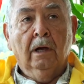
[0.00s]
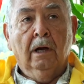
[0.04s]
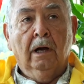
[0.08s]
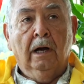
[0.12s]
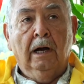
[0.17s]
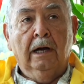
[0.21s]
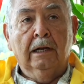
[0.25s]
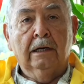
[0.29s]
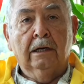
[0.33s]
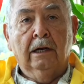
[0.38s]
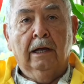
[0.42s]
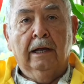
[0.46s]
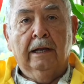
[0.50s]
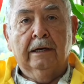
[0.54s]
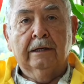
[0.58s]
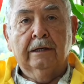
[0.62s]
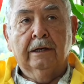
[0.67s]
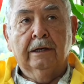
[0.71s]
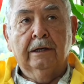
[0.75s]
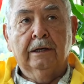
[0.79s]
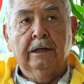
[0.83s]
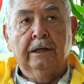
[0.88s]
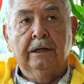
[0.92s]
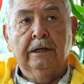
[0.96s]
I
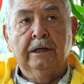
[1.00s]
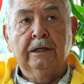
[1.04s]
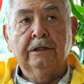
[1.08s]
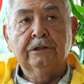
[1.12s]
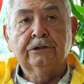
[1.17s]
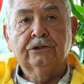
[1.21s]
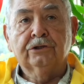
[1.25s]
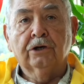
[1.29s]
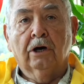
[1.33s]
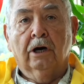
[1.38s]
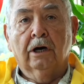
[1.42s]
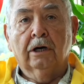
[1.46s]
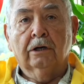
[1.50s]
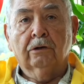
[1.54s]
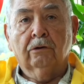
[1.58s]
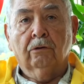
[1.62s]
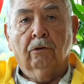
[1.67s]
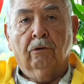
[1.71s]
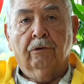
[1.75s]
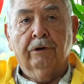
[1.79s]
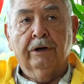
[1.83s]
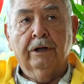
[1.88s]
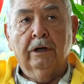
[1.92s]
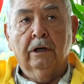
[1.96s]
landed in Incheon,
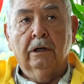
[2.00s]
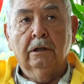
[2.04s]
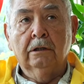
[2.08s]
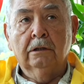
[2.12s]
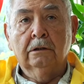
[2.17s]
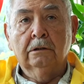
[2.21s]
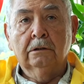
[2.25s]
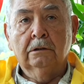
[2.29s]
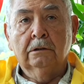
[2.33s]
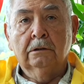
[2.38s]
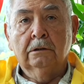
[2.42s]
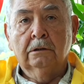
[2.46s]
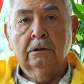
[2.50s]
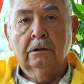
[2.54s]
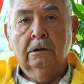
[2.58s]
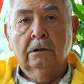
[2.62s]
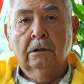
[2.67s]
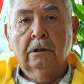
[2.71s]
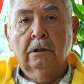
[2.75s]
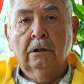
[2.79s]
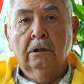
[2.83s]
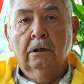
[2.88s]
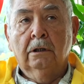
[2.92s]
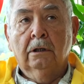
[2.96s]
Korea
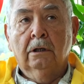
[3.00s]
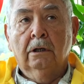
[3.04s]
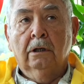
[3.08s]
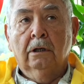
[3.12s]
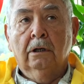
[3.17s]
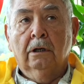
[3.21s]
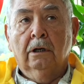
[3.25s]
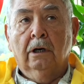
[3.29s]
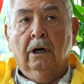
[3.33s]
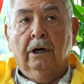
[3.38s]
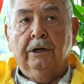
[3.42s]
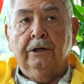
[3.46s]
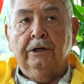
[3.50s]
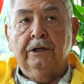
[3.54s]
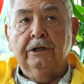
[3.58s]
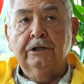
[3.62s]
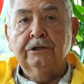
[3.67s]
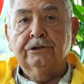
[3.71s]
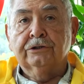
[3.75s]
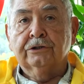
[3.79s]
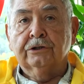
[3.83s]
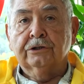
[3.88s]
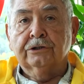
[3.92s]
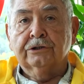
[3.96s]
on
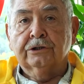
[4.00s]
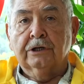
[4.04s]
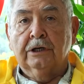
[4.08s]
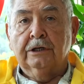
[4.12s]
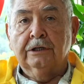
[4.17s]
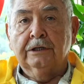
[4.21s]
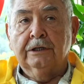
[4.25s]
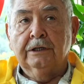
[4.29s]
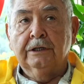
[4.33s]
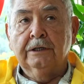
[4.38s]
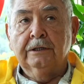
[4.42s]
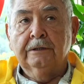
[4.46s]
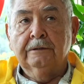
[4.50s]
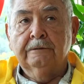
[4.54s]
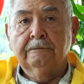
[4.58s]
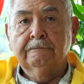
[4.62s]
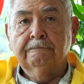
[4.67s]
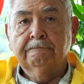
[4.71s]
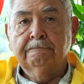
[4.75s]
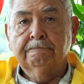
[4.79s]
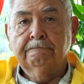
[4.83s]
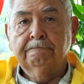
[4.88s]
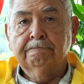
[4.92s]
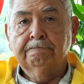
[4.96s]
Easter Sunday,
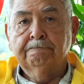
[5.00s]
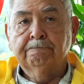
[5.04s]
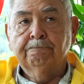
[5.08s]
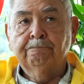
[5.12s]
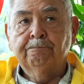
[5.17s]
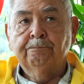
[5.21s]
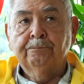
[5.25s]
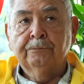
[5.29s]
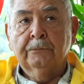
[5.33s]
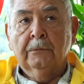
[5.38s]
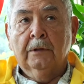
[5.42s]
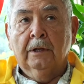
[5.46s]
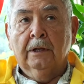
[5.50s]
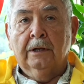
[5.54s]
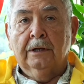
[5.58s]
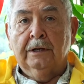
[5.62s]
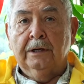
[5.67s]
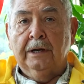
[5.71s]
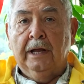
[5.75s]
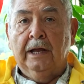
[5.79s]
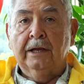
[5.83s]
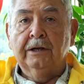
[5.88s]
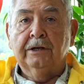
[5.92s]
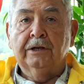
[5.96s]

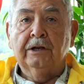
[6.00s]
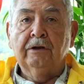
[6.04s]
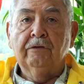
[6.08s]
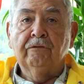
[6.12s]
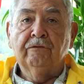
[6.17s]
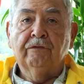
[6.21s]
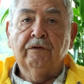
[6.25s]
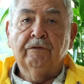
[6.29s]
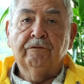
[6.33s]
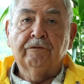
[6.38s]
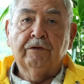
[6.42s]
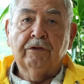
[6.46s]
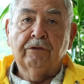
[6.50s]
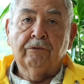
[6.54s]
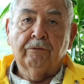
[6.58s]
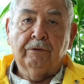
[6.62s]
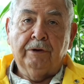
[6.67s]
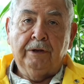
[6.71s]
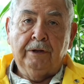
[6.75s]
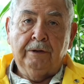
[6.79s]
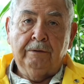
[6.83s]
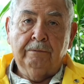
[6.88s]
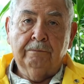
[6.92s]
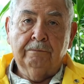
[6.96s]

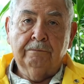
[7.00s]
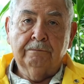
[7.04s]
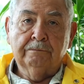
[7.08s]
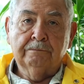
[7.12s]
1953.